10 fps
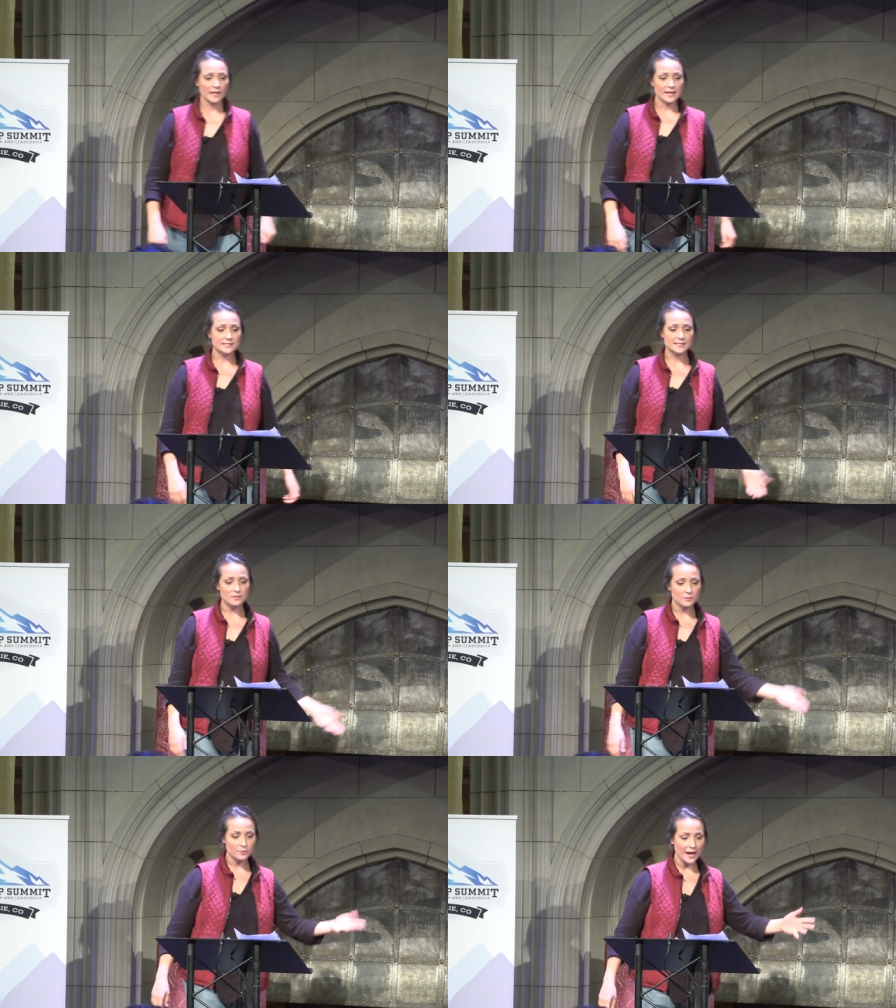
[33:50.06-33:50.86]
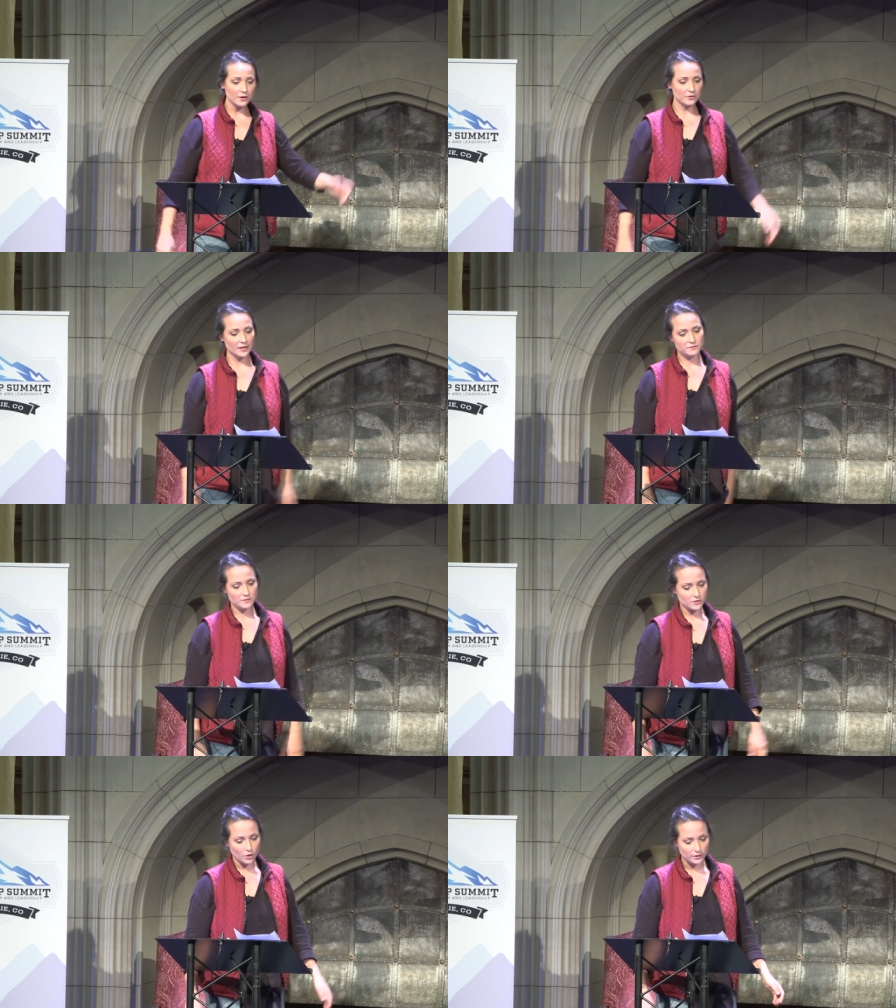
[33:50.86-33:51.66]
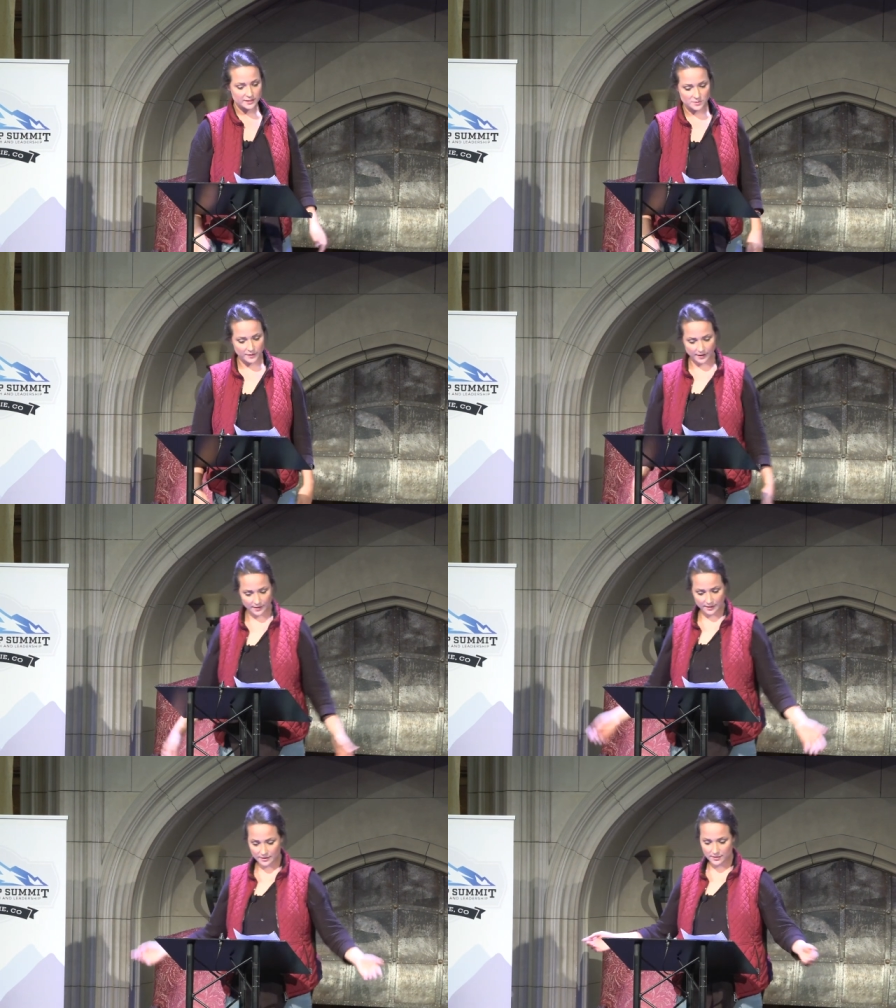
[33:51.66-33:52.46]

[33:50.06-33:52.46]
He sent the bridal gift of the Holy Spirit,